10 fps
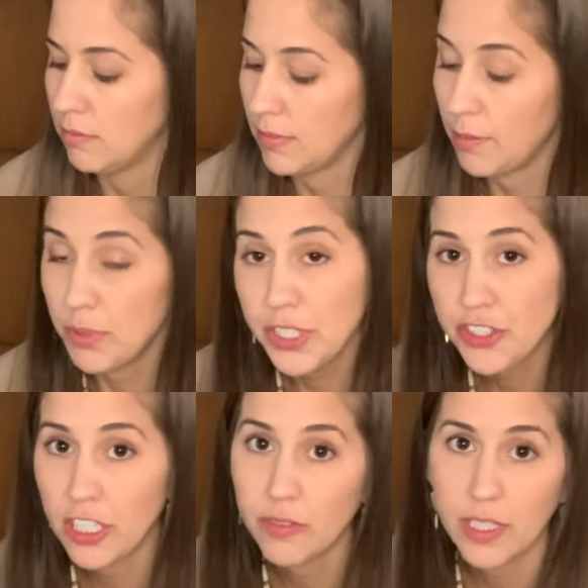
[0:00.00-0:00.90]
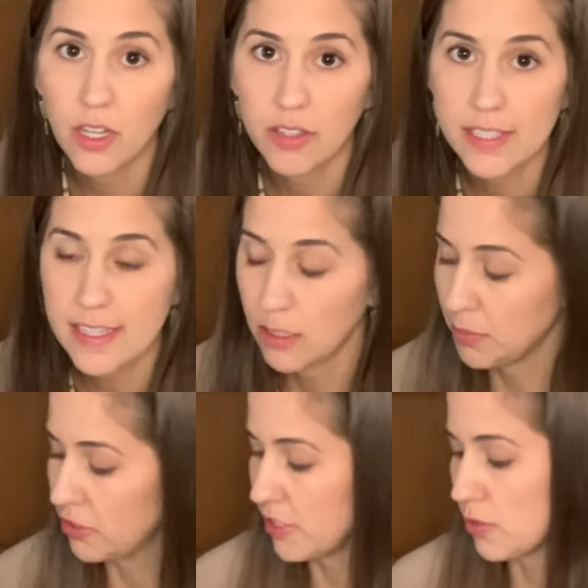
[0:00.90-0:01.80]
I'm pretty sure I read all this in
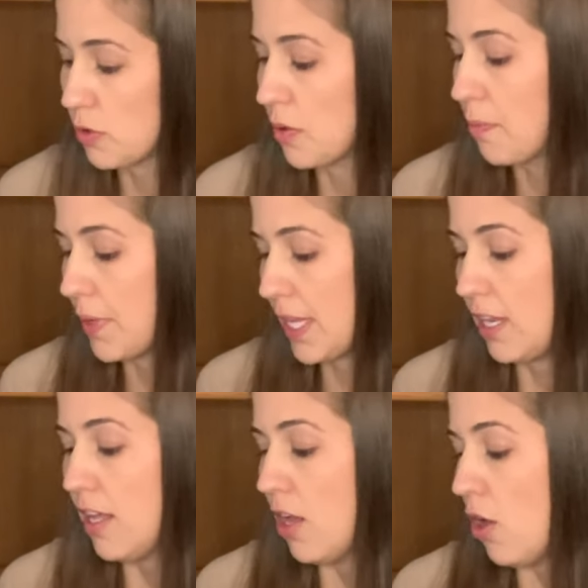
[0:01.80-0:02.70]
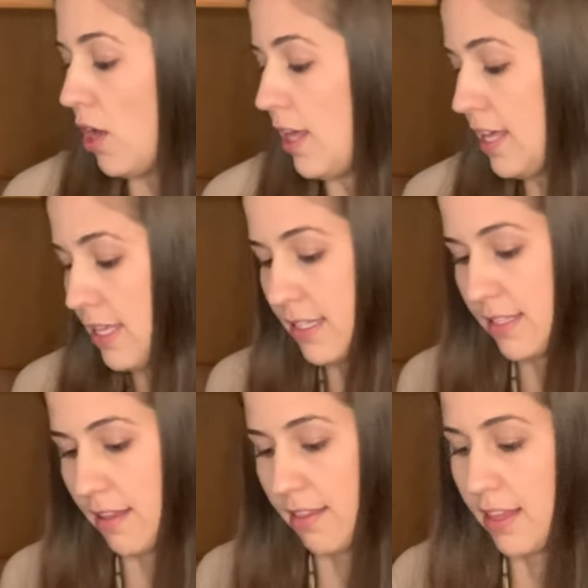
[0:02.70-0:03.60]
elementary school, but is
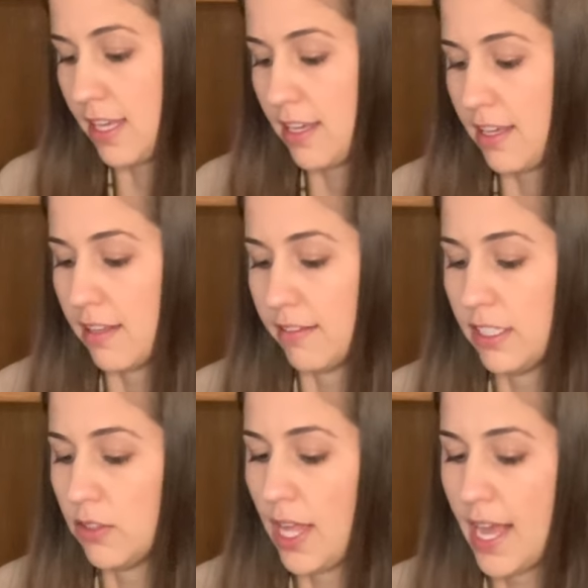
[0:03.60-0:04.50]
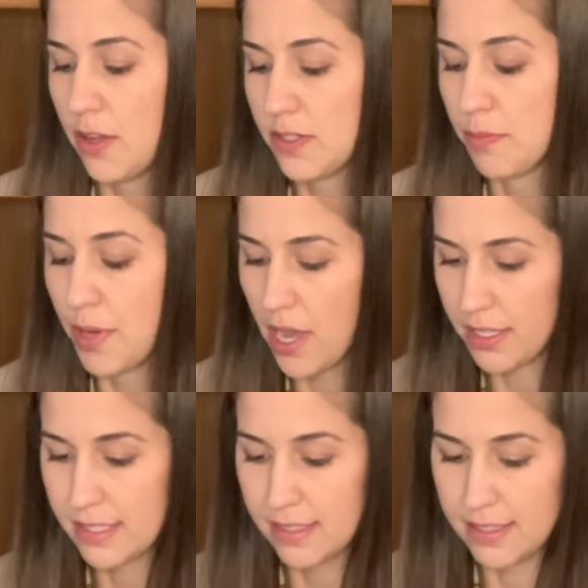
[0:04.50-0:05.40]
the Little House box
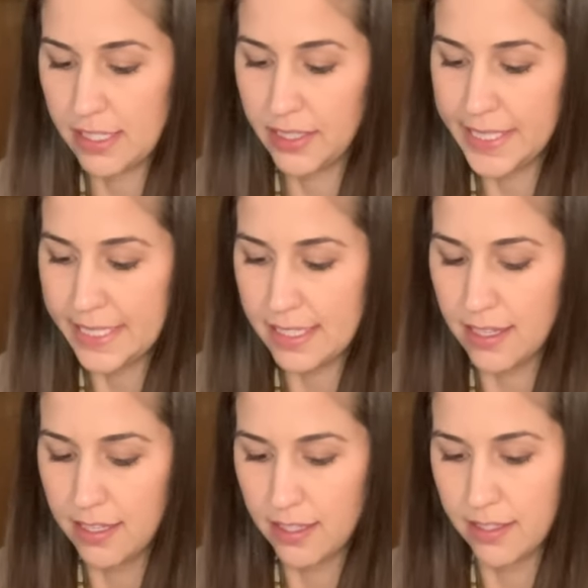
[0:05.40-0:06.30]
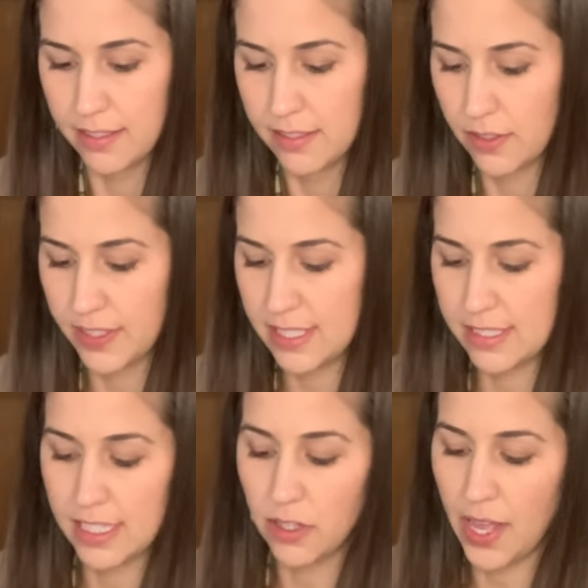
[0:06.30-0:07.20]
series. So this is
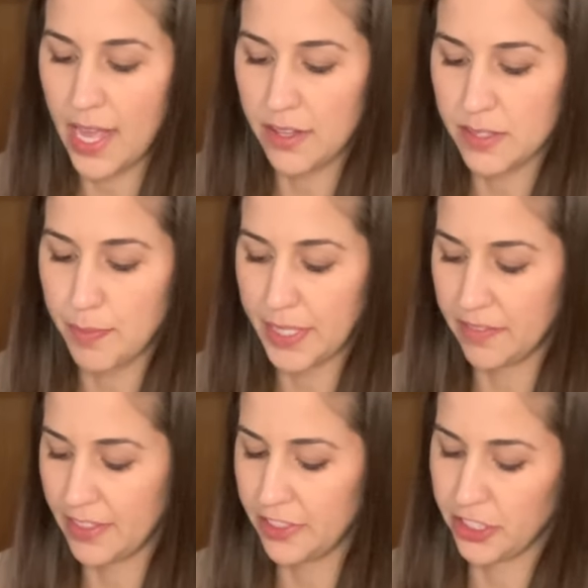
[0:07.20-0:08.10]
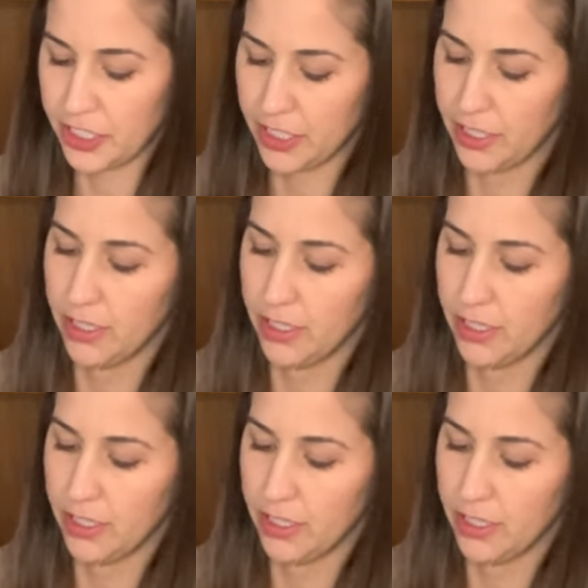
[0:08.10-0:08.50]
Little House Big Adventure.